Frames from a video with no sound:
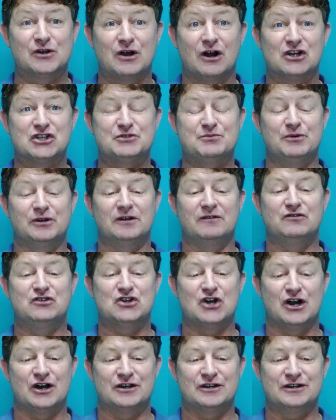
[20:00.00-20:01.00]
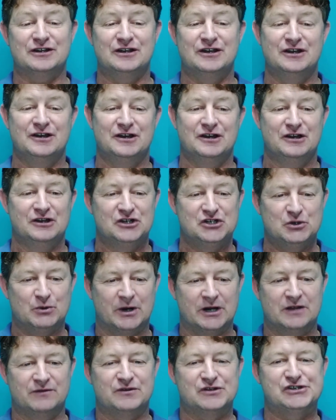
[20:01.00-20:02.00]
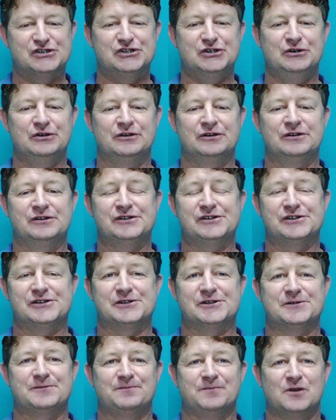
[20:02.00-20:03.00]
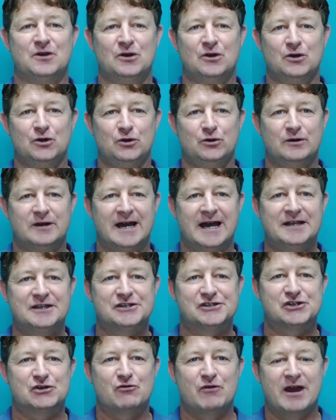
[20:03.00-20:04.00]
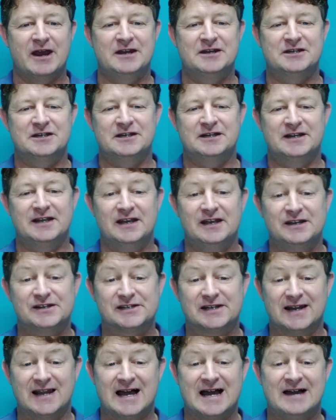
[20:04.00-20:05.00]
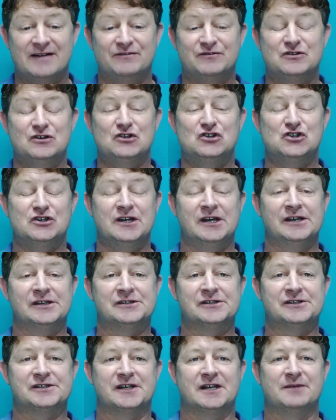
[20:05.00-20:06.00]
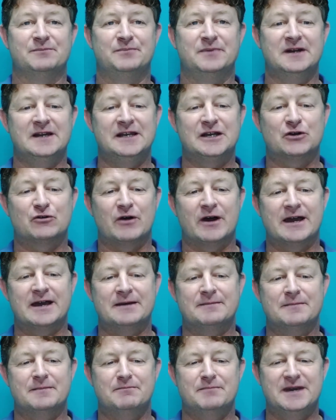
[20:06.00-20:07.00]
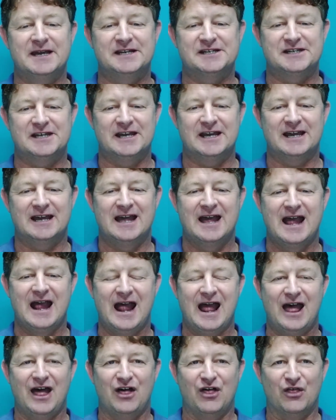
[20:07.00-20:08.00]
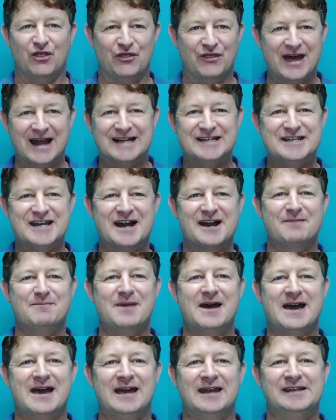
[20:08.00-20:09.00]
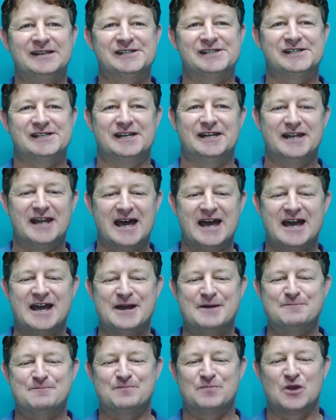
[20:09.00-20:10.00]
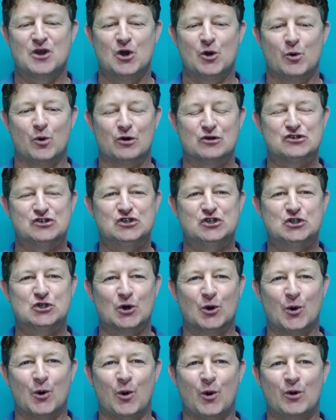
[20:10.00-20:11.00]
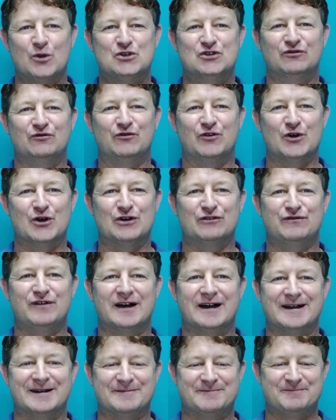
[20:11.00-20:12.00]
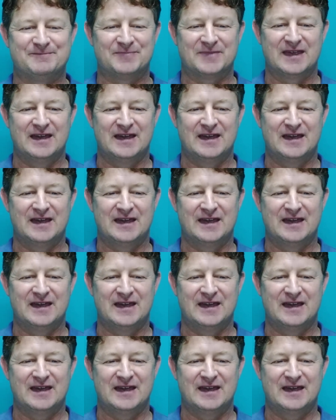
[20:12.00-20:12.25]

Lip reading: Gospel of John to one of the students, who later surrendered his life to Jesus at a Billy Graham meeting. That young man's name was George Verver,